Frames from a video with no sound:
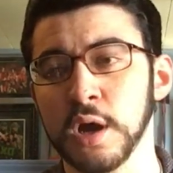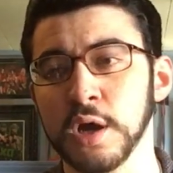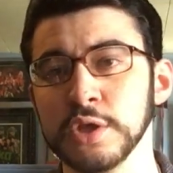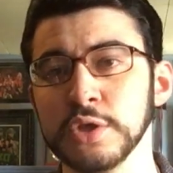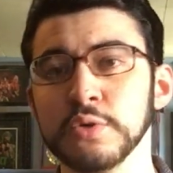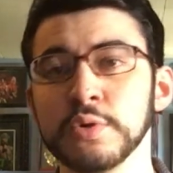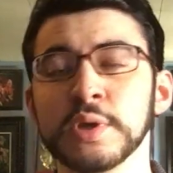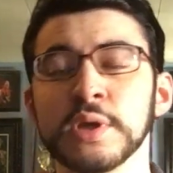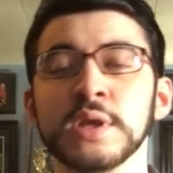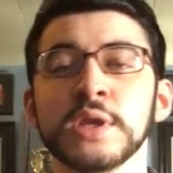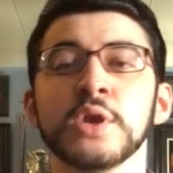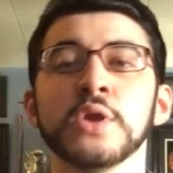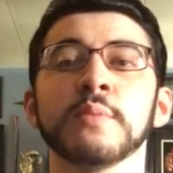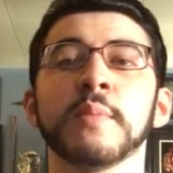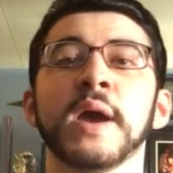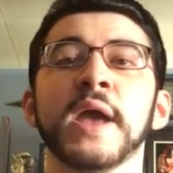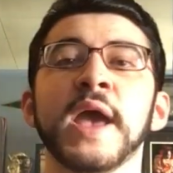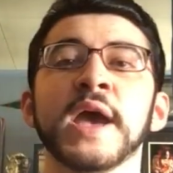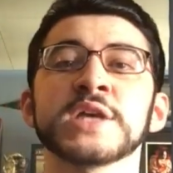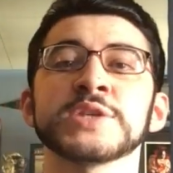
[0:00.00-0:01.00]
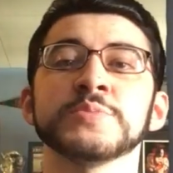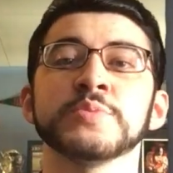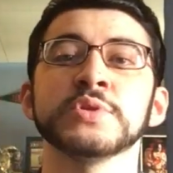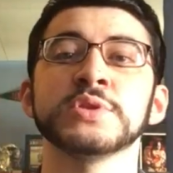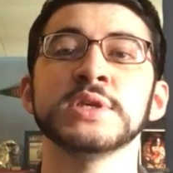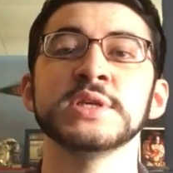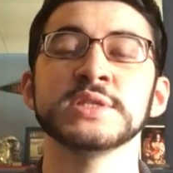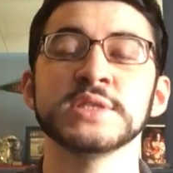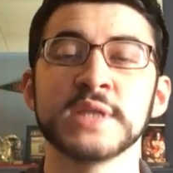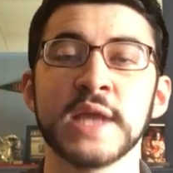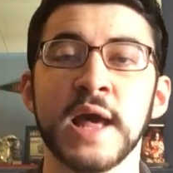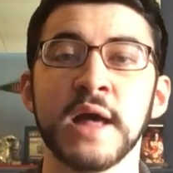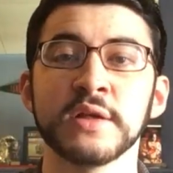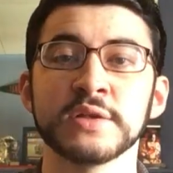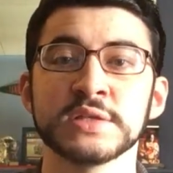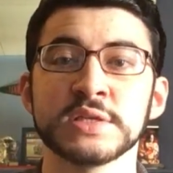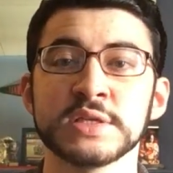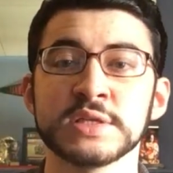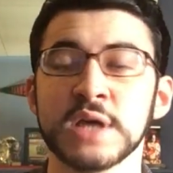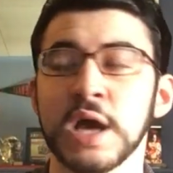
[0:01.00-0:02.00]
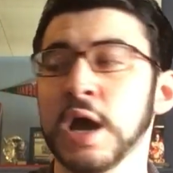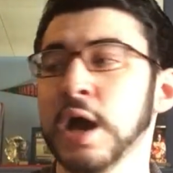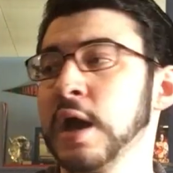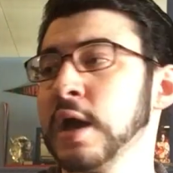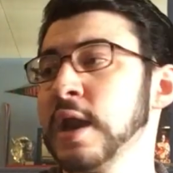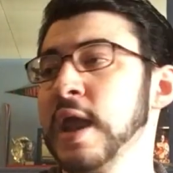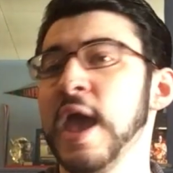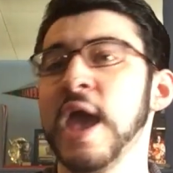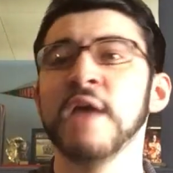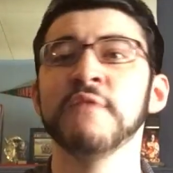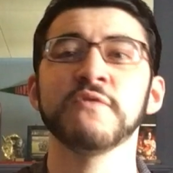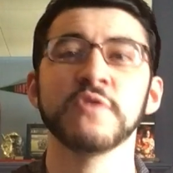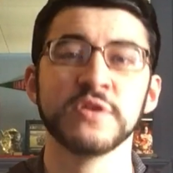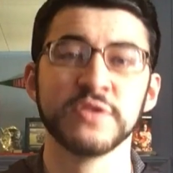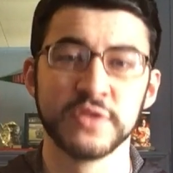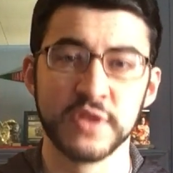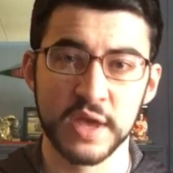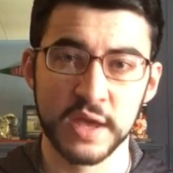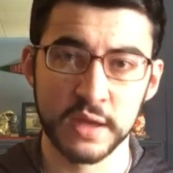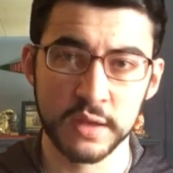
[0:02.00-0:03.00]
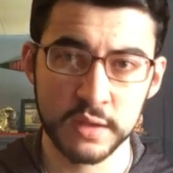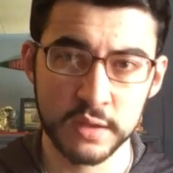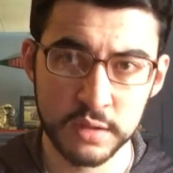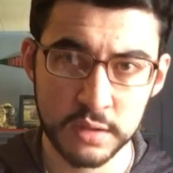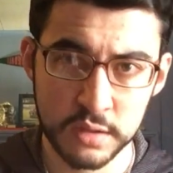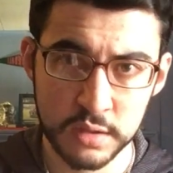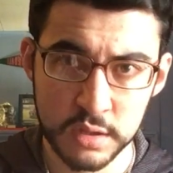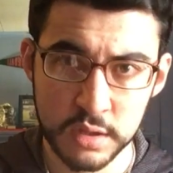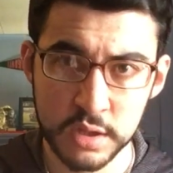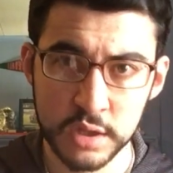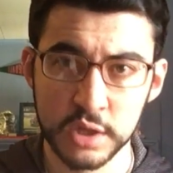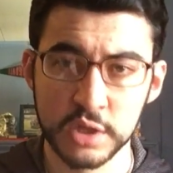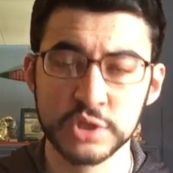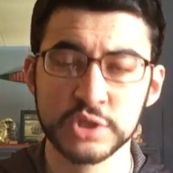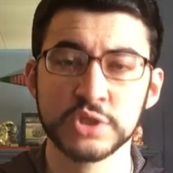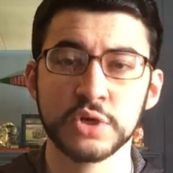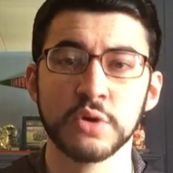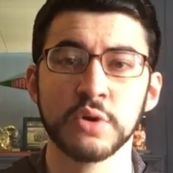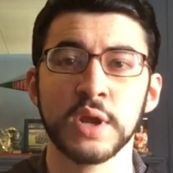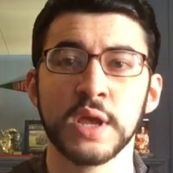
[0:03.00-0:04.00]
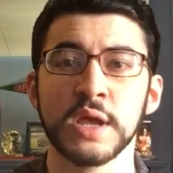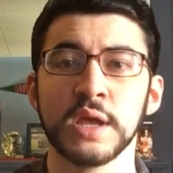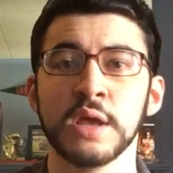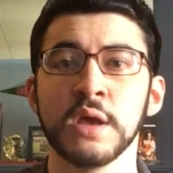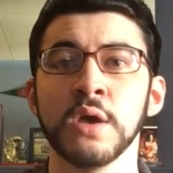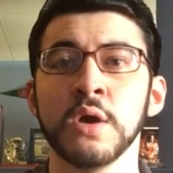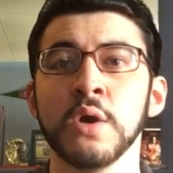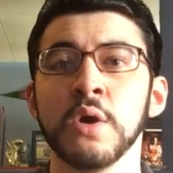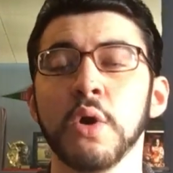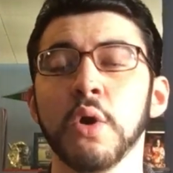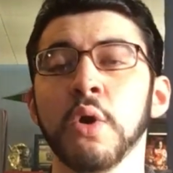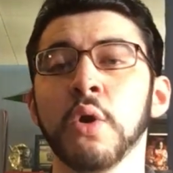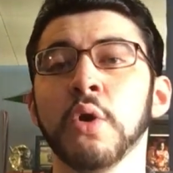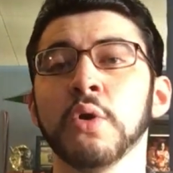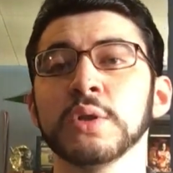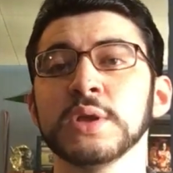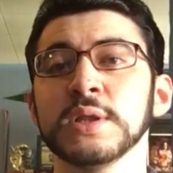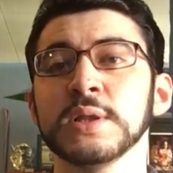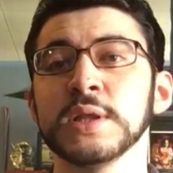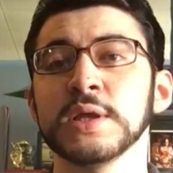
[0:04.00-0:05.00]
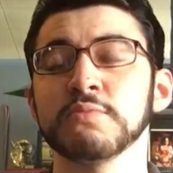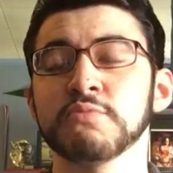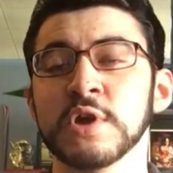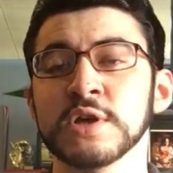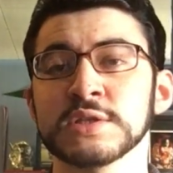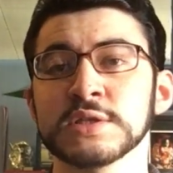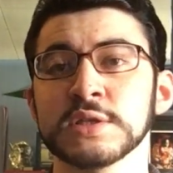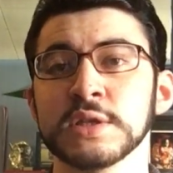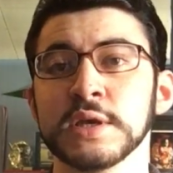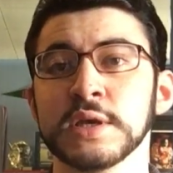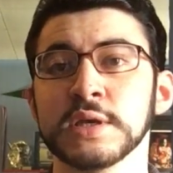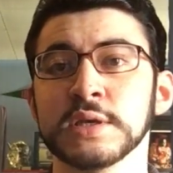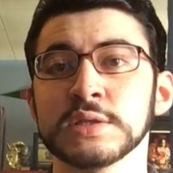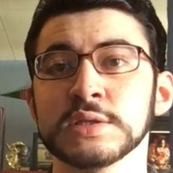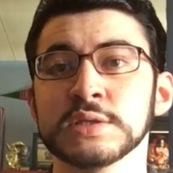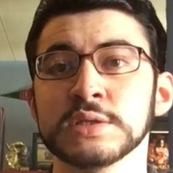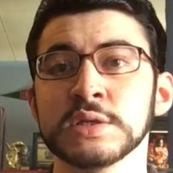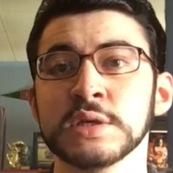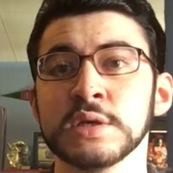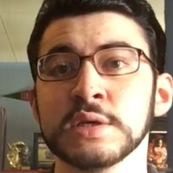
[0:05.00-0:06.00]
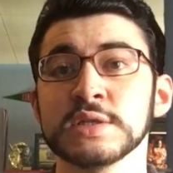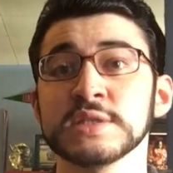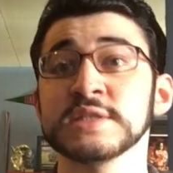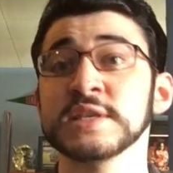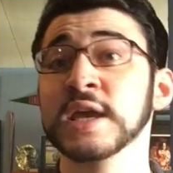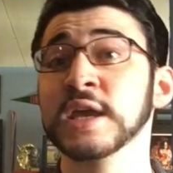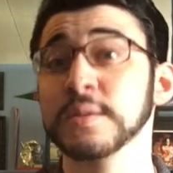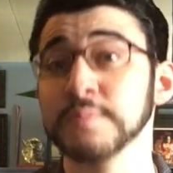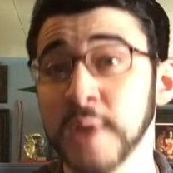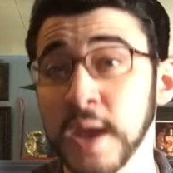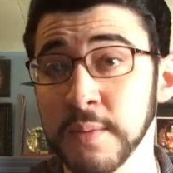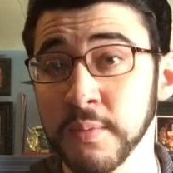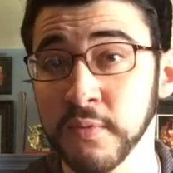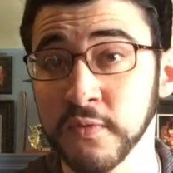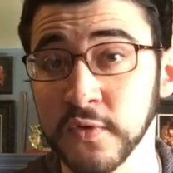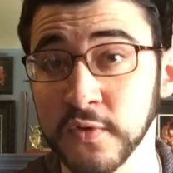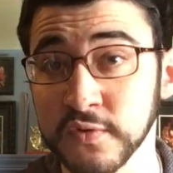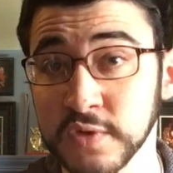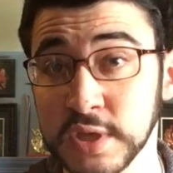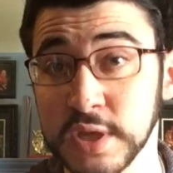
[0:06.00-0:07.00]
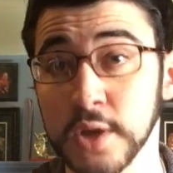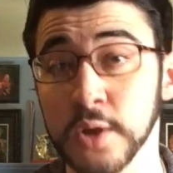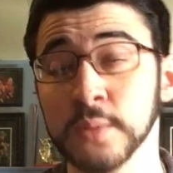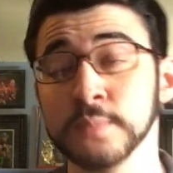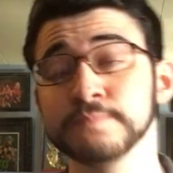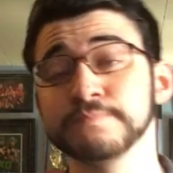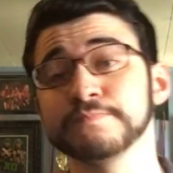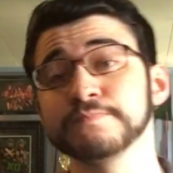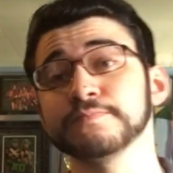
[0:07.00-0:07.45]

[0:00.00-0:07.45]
You can hear my expertise analysis on everything concerning All Elite Wrestling's second pay-per-view of the year.